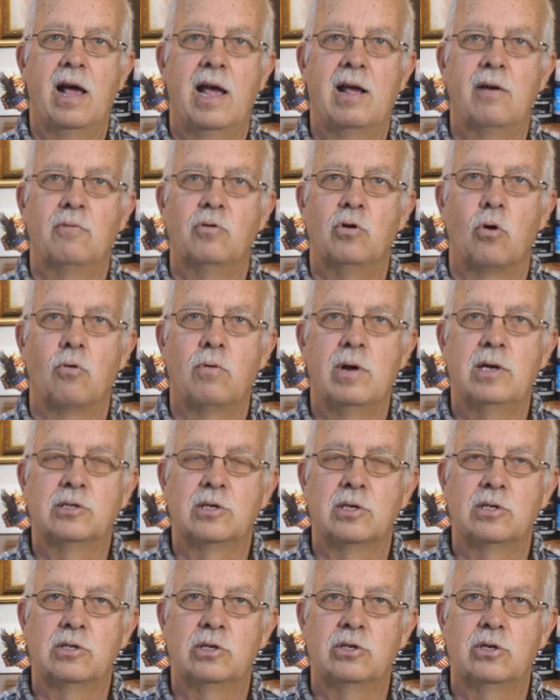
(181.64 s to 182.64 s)
I have no
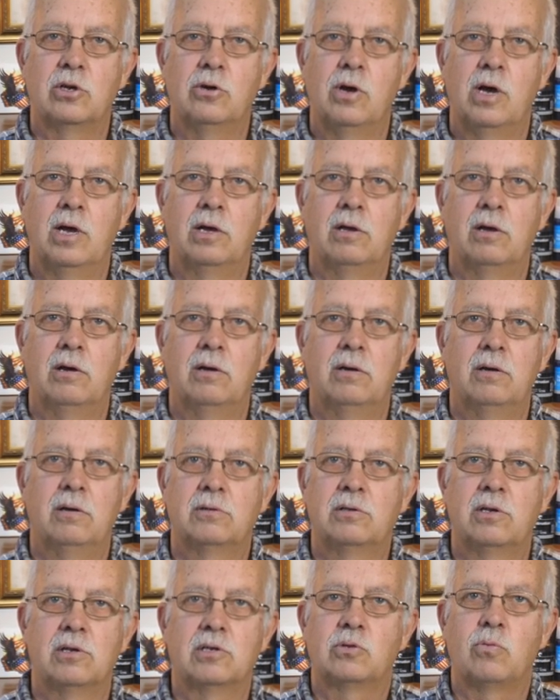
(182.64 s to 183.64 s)
reason
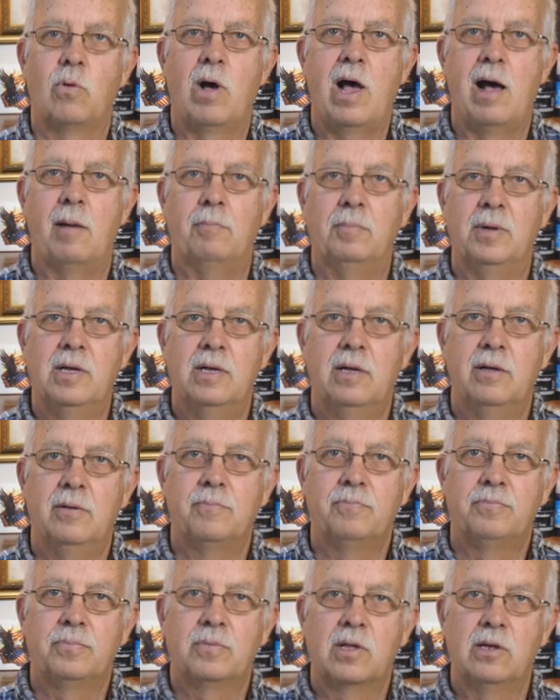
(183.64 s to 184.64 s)
to swap.
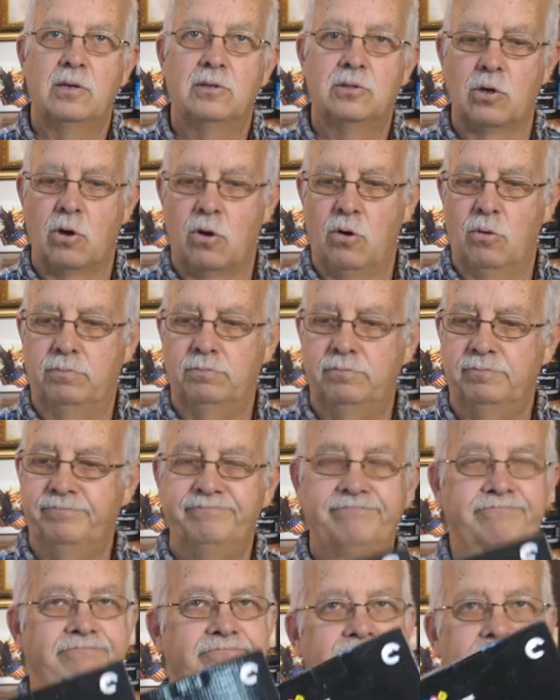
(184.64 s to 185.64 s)
So
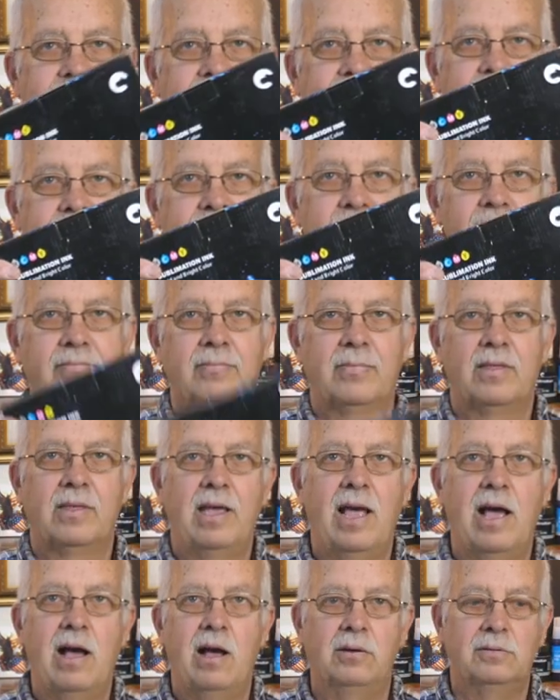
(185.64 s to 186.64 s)

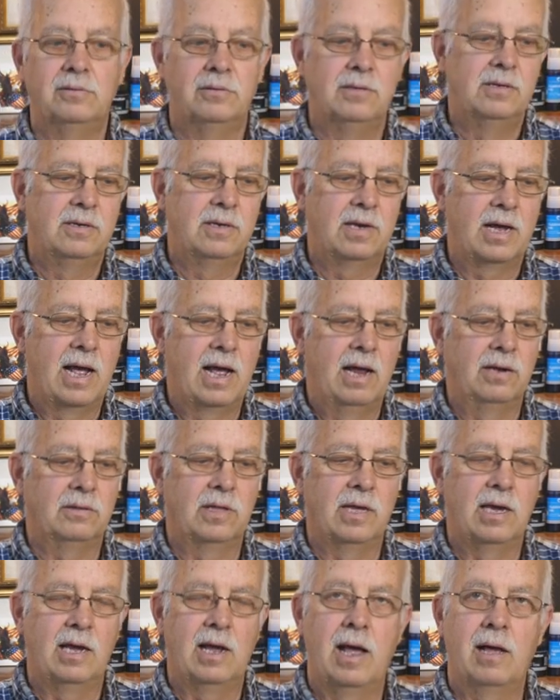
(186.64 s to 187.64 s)
yeah,
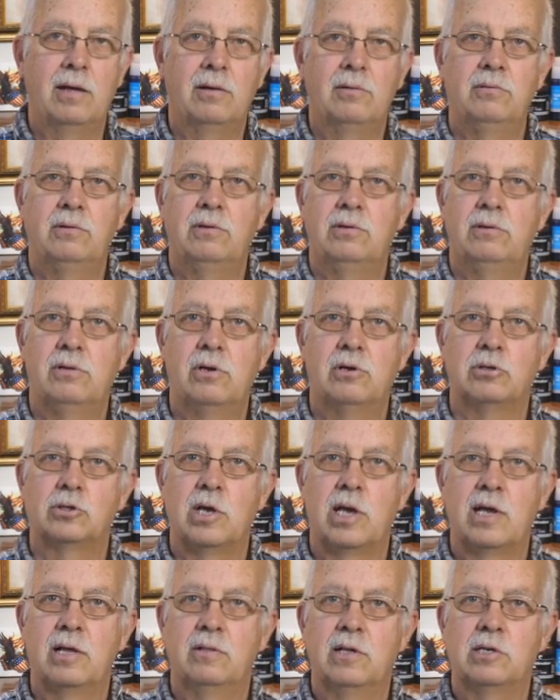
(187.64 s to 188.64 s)
and
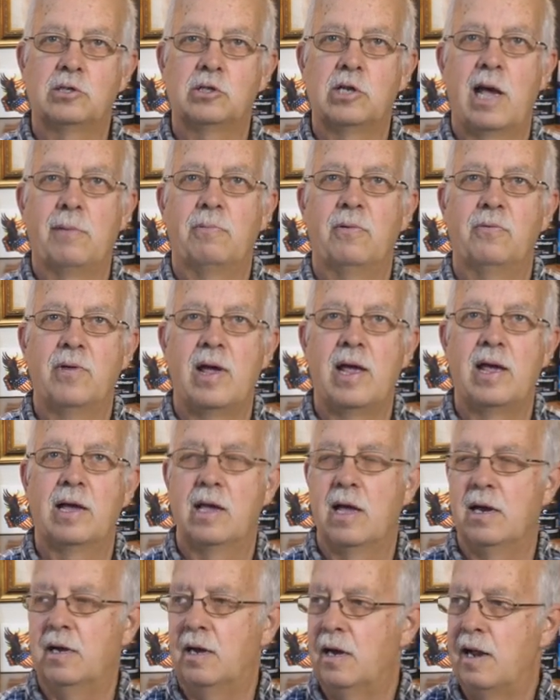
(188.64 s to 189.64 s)
using this type of
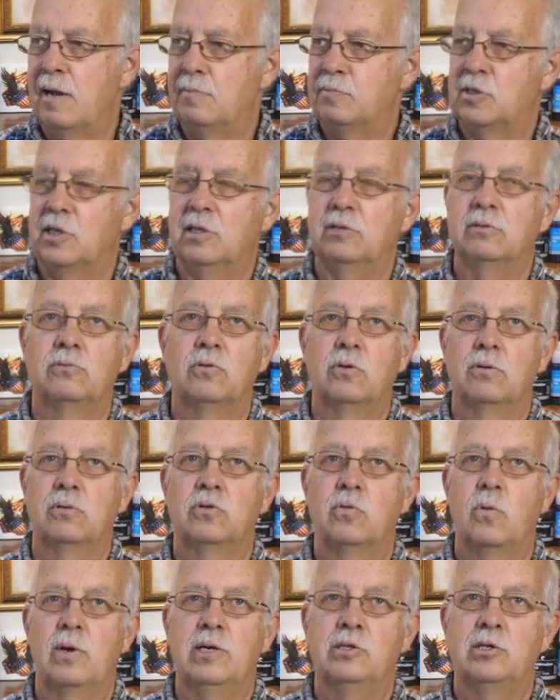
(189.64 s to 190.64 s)
ink in an Epson
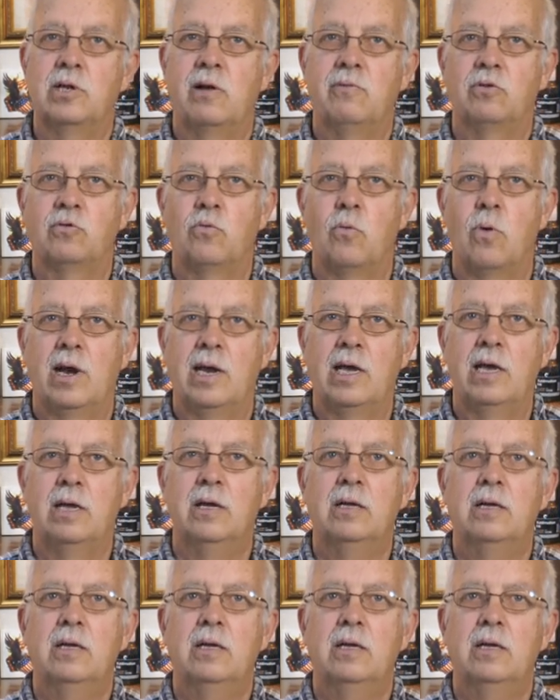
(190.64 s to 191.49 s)
2720